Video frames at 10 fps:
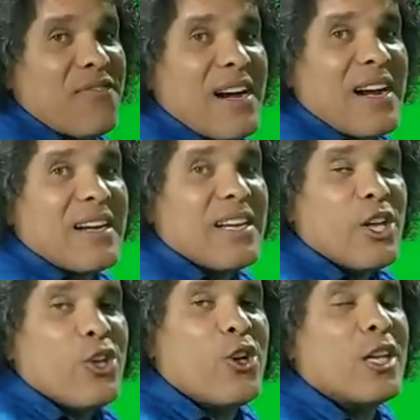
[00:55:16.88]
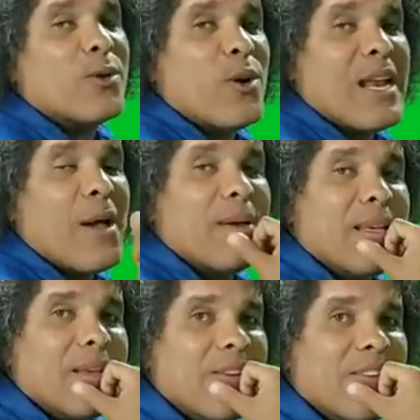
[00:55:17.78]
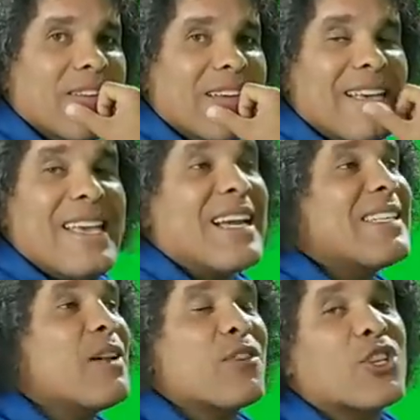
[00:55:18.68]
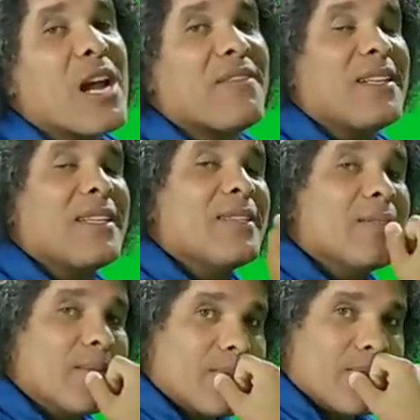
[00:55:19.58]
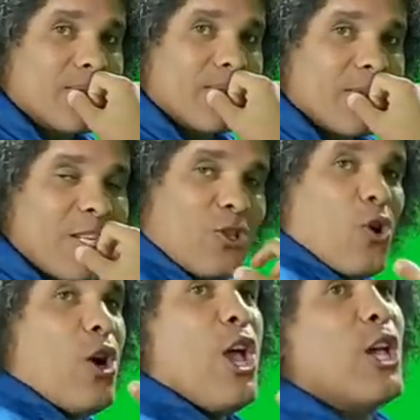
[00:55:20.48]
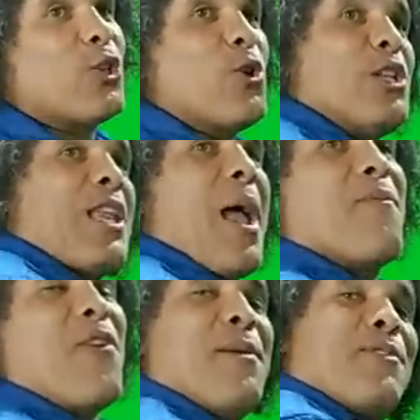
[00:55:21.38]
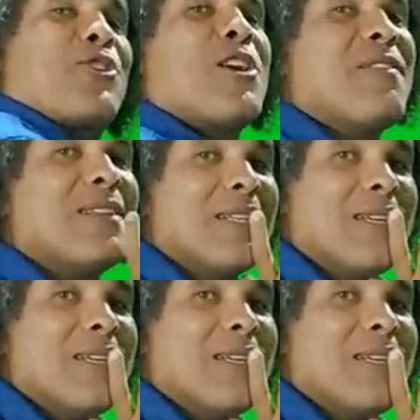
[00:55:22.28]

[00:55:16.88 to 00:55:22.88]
far. You know what's going on with you? He excited for travel. He thought, it's only time for him to travel.